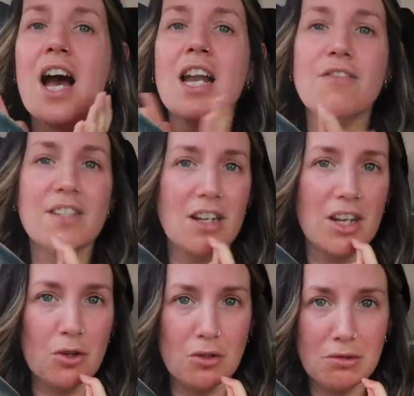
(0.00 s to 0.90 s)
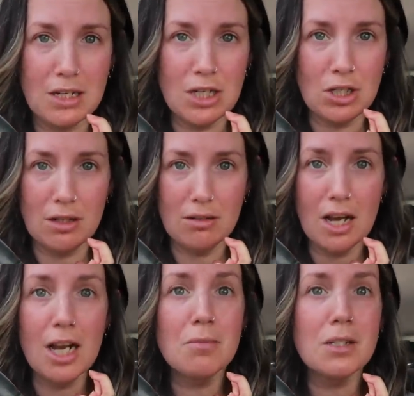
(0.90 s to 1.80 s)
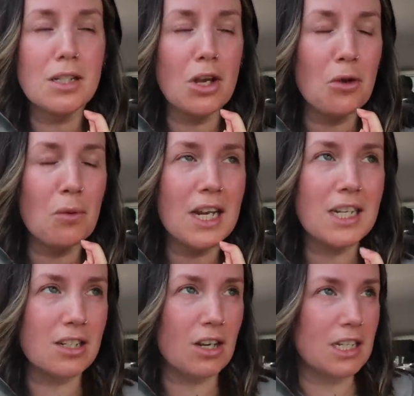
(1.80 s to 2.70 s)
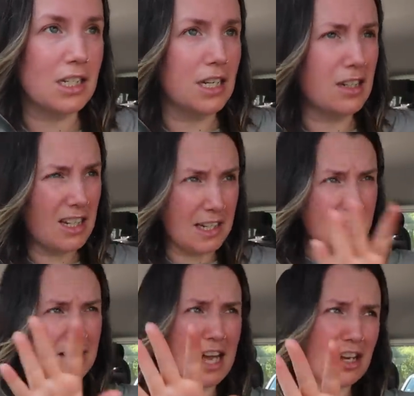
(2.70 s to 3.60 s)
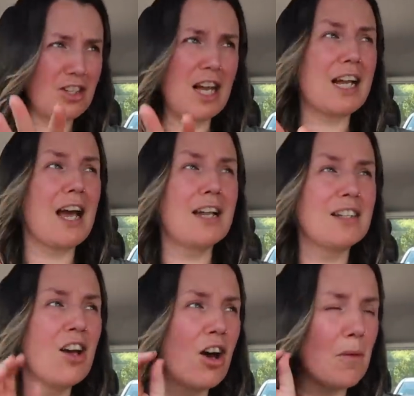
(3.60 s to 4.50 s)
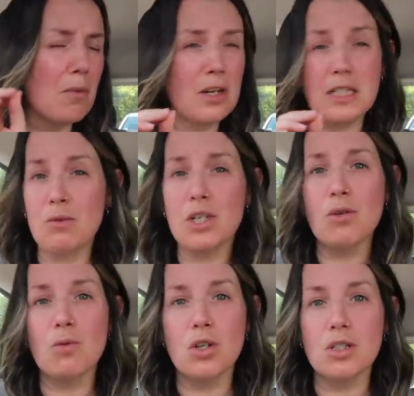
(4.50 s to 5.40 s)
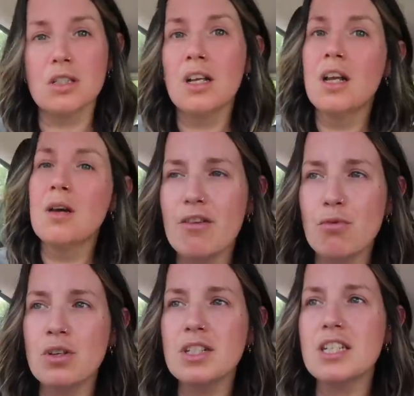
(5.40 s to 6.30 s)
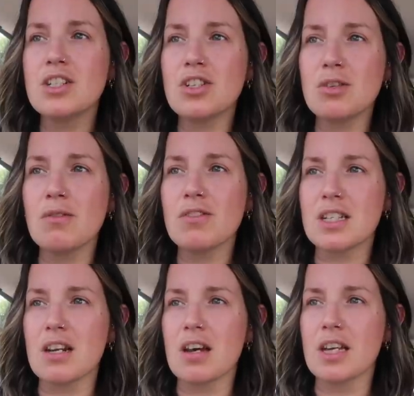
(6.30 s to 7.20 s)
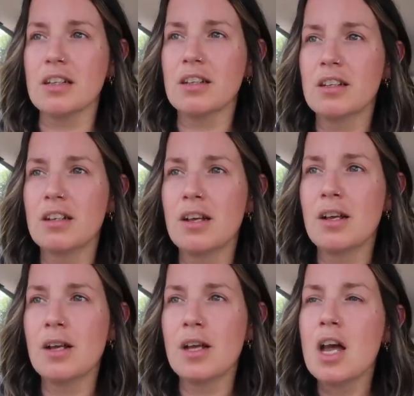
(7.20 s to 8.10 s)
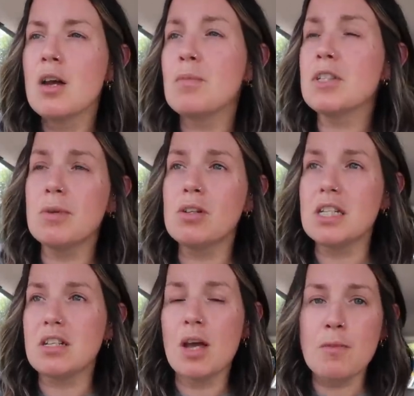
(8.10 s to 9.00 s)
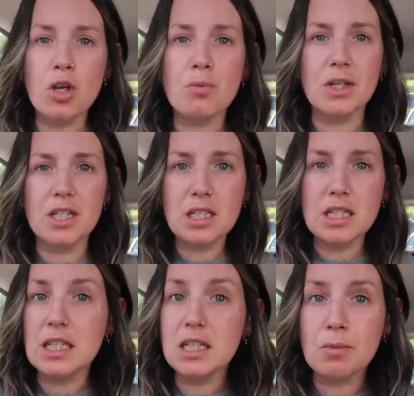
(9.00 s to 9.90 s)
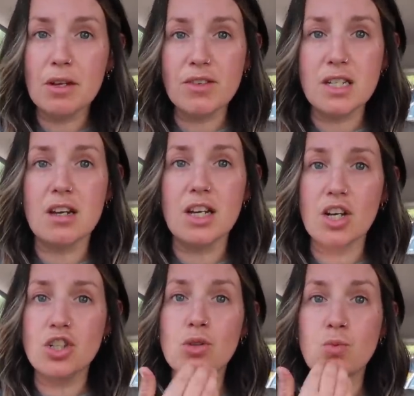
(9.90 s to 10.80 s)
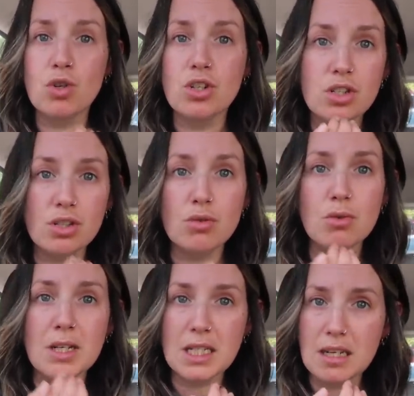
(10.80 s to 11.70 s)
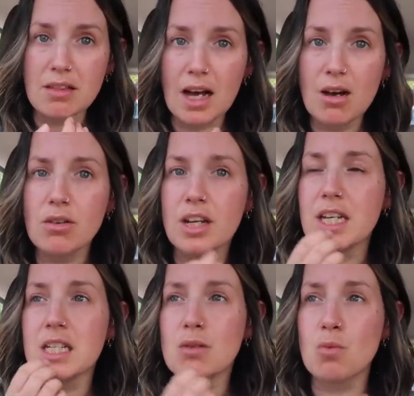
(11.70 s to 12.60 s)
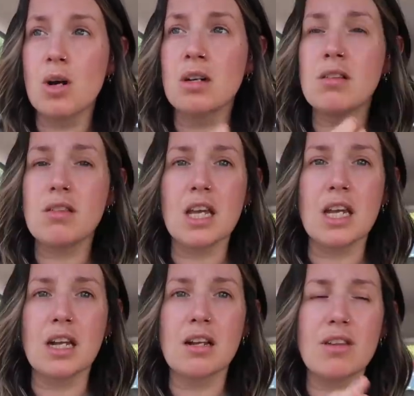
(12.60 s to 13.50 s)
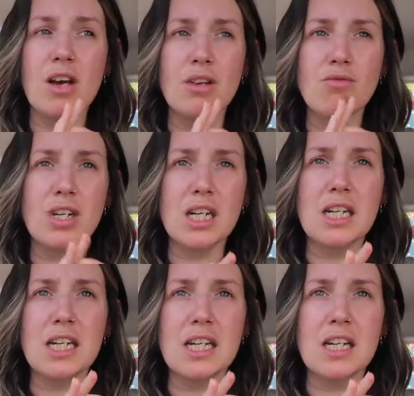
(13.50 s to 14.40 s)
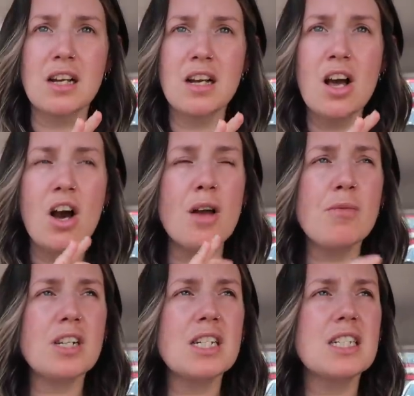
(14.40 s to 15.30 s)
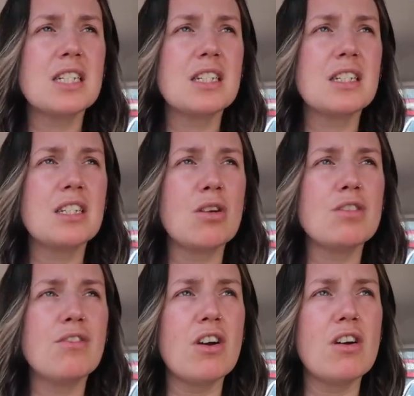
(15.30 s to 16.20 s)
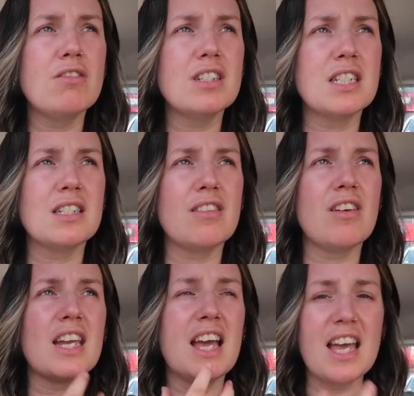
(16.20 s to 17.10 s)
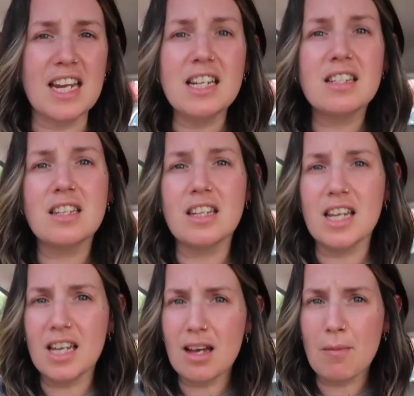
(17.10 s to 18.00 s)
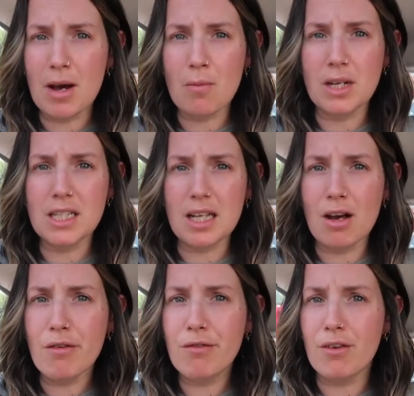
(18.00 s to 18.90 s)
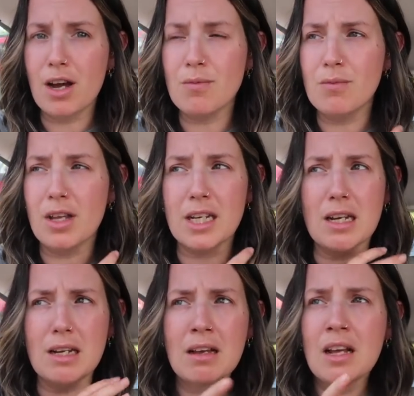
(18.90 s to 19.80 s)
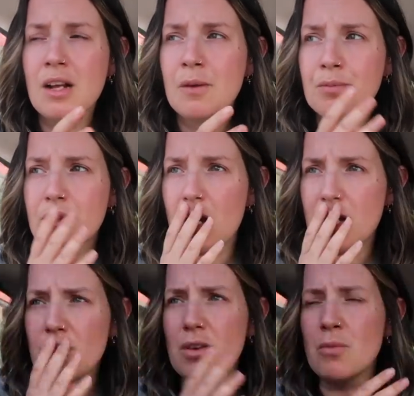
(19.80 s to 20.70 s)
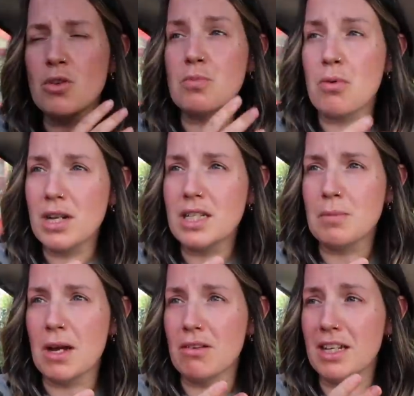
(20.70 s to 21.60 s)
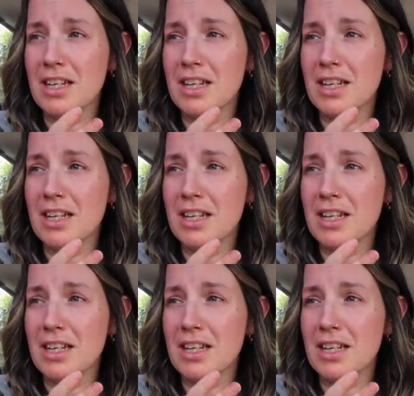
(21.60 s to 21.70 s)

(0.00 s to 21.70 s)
an Invisalign consultation and I'm so excited. This isn't a hashtag ad, I bloody wish it was. I have wanted to do Invisalign, but to be honest, I'm open, it doesn't need to be Invisalign. I just want to sort my teeth out. Like, it's the one thing that I really, I'm not going to go as far as to say that I hate it about myself. I'm not depressed about